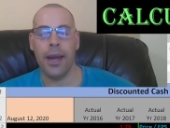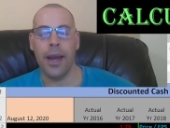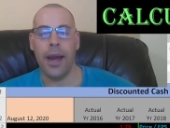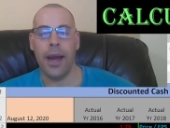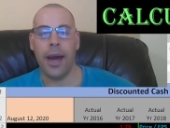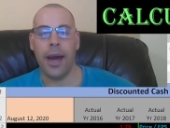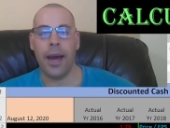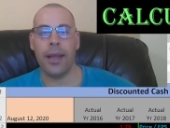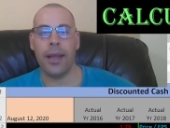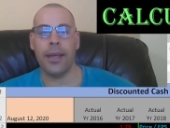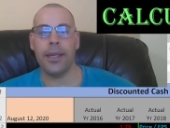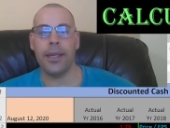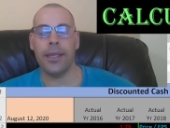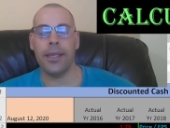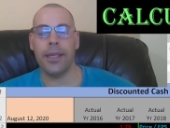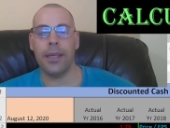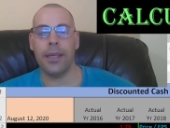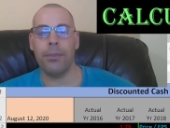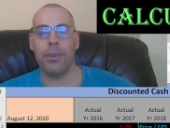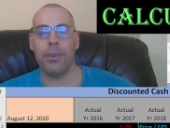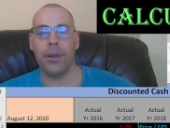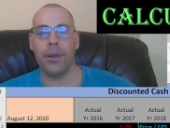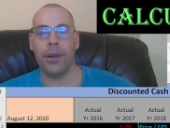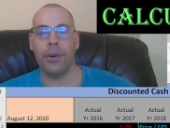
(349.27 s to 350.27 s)
I like to
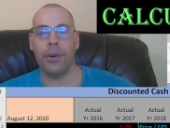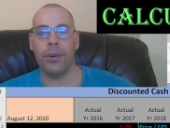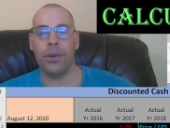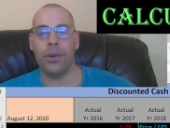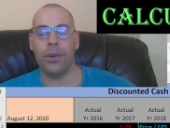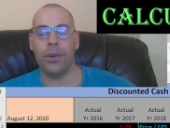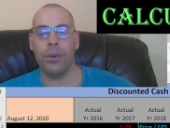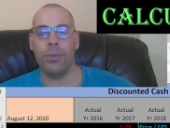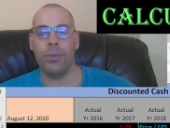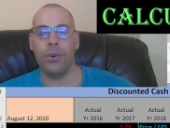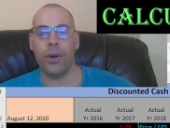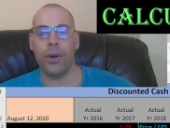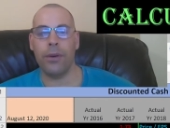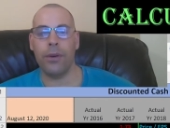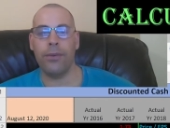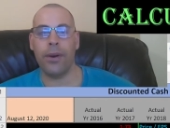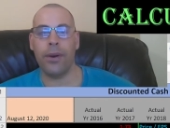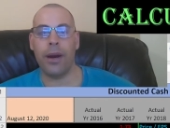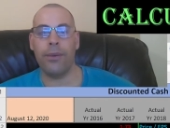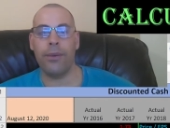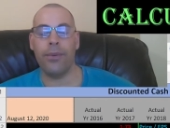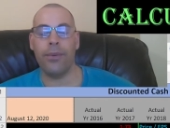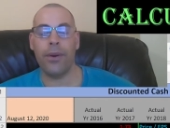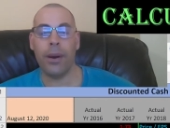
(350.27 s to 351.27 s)
see below two point
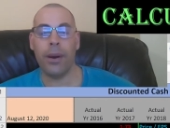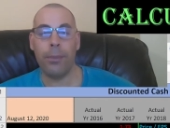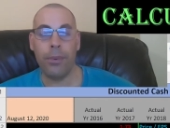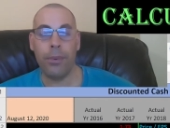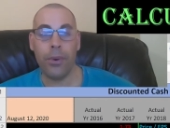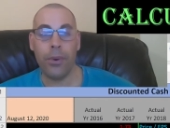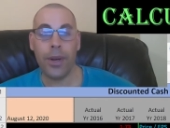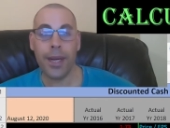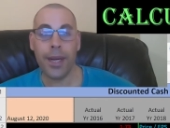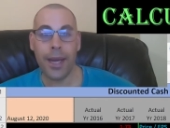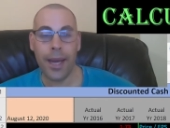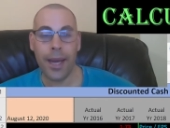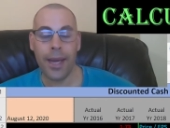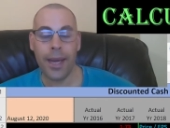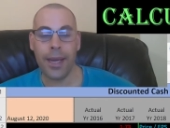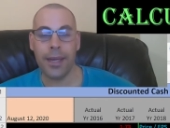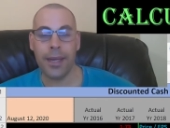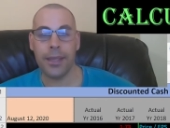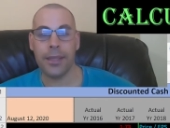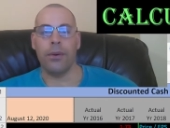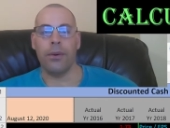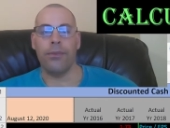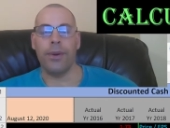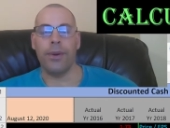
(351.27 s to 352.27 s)
five. They're at zero point
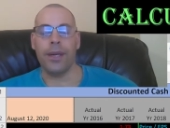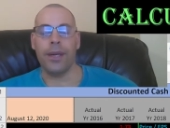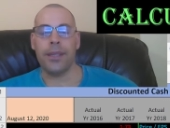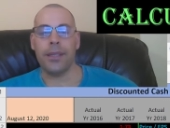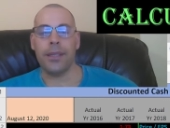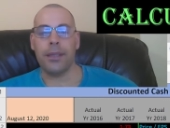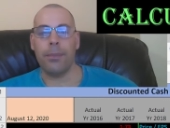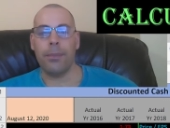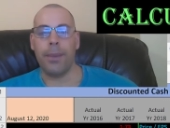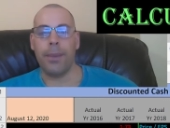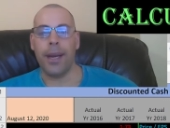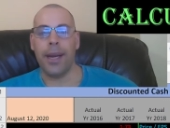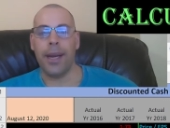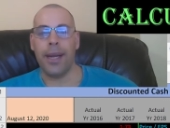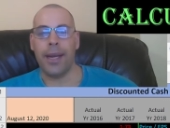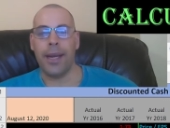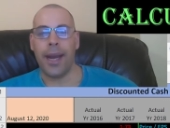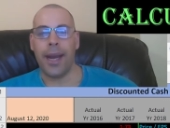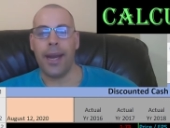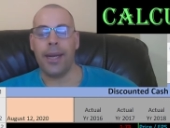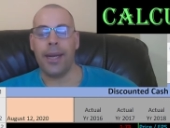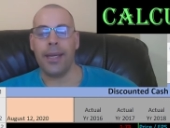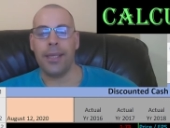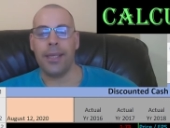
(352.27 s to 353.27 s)
eight. So investors are paying
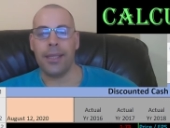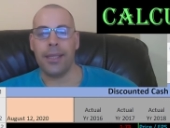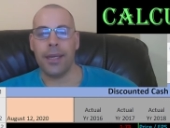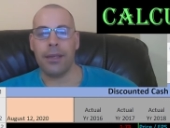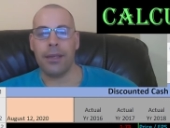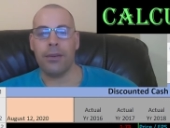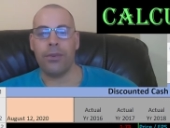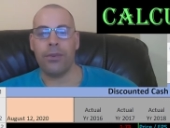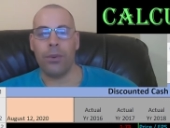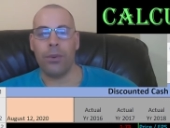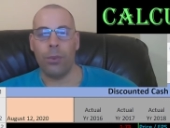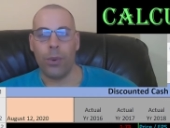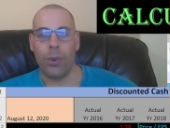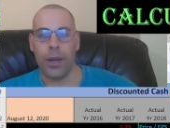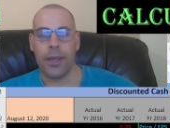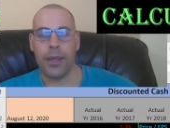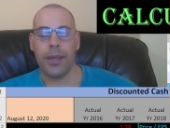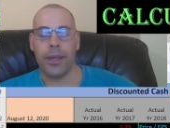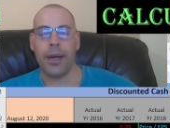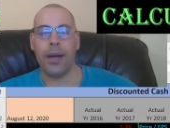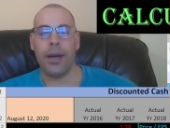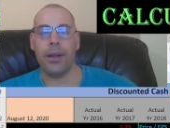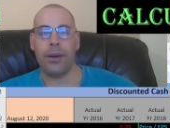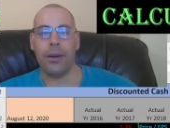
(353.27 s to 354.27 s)
eighty cents for
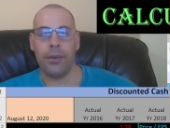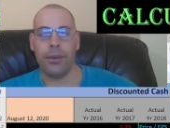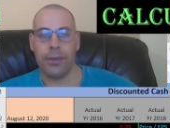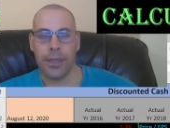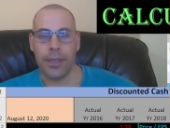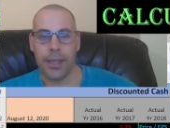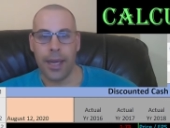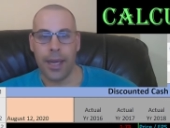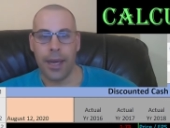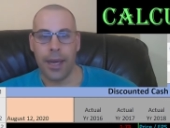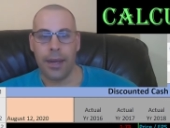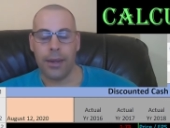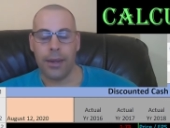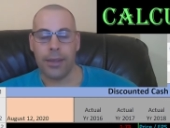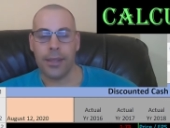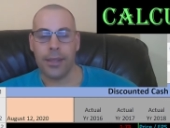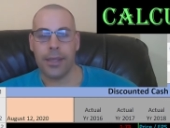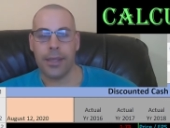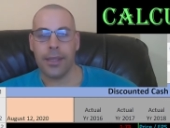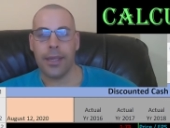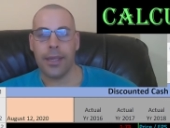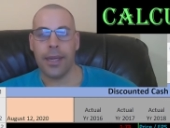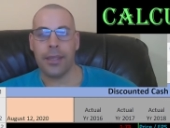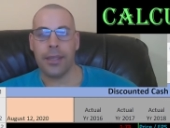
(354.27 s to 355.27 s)
one dollar of
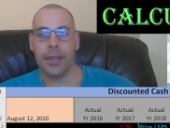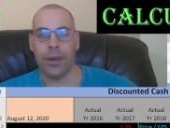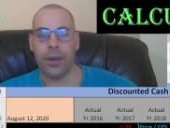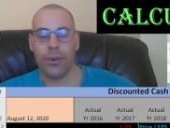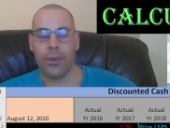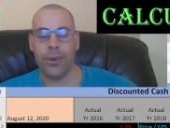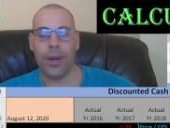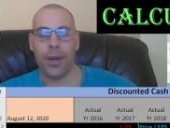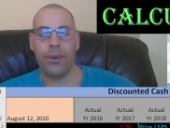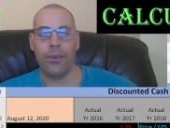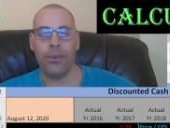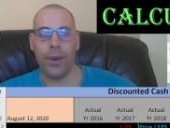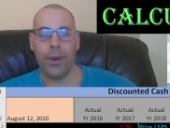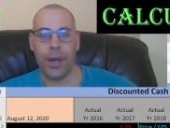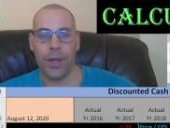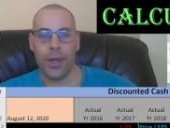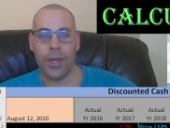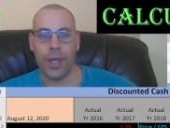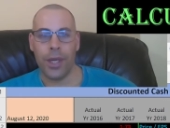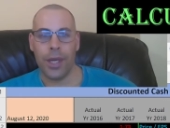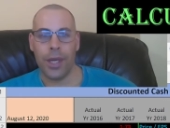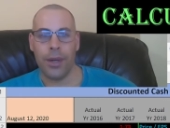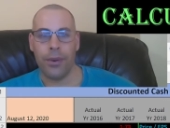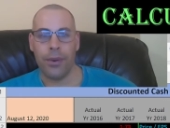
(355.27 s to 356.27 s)
sales. That's a great
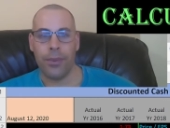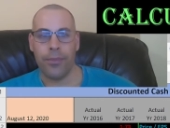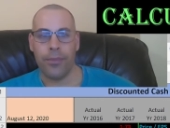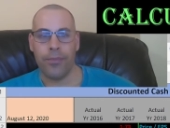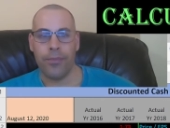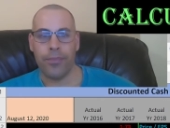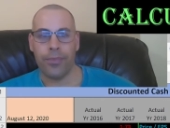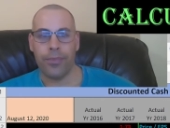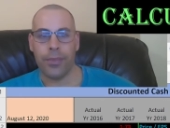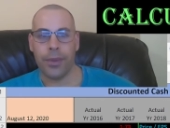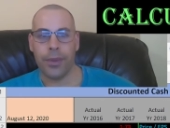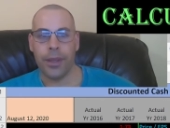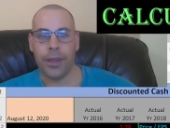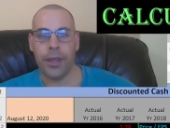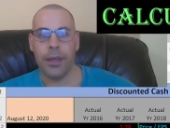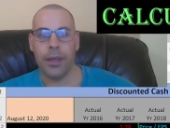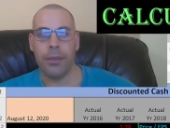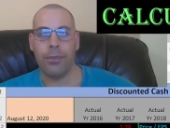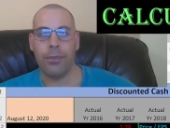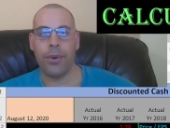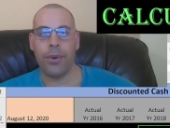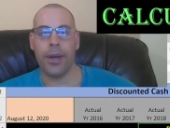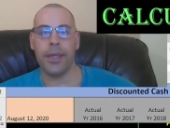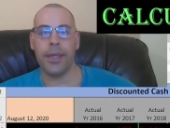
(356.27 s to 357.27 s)
ratio.
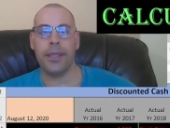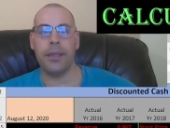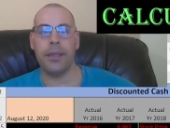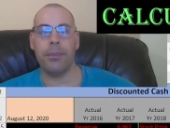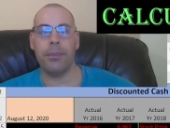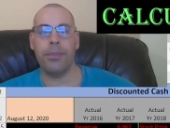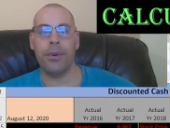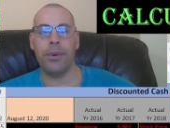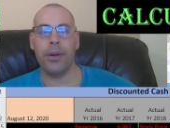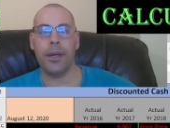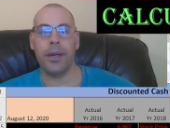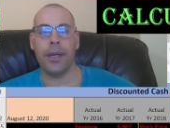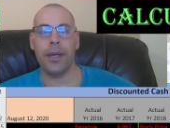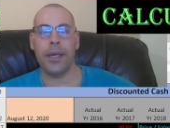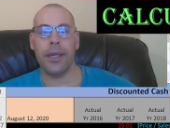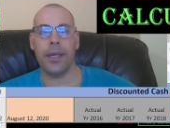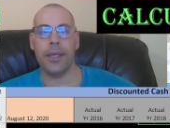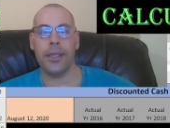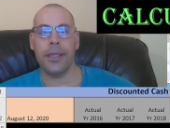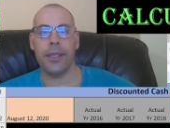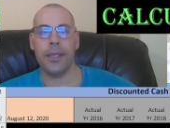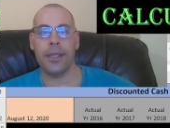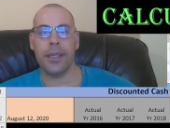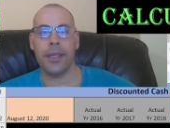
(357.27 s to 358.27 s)
Price to book
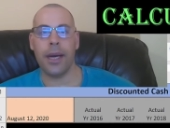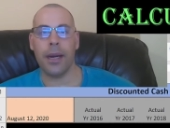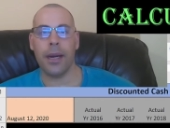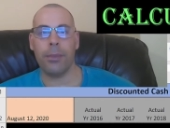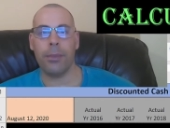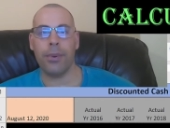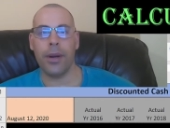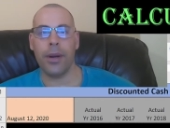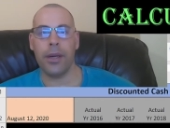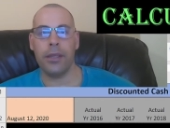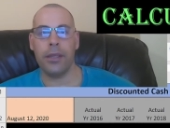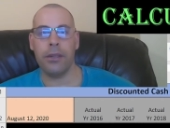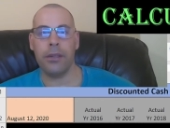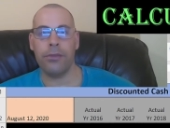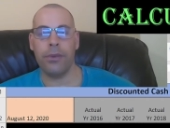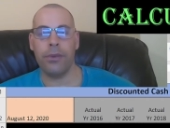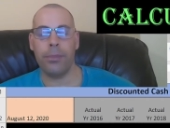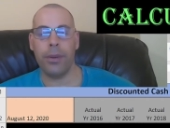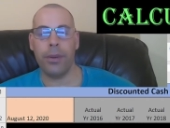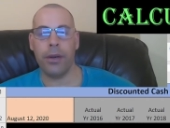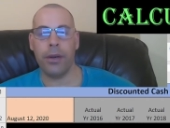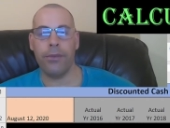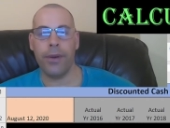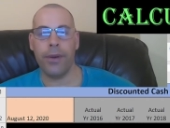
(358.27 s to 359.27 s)
is stock price
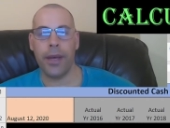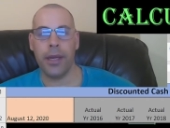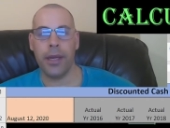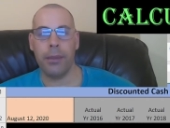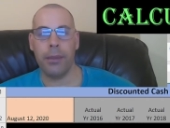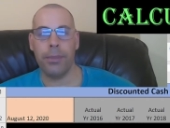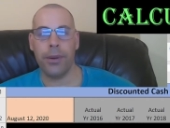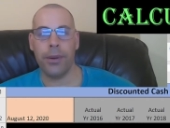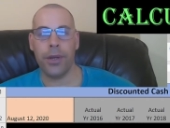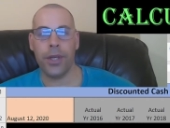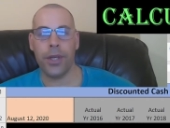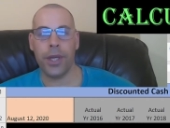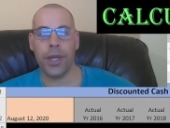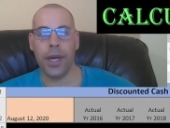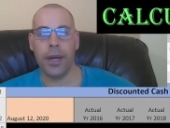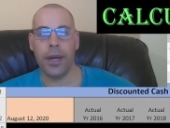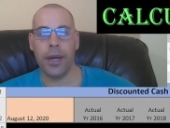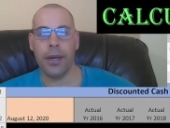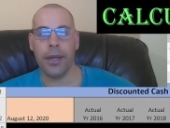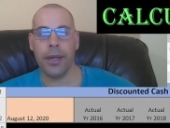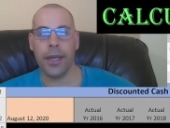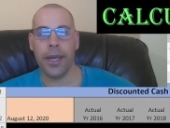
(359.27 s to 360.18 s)
over book value per share.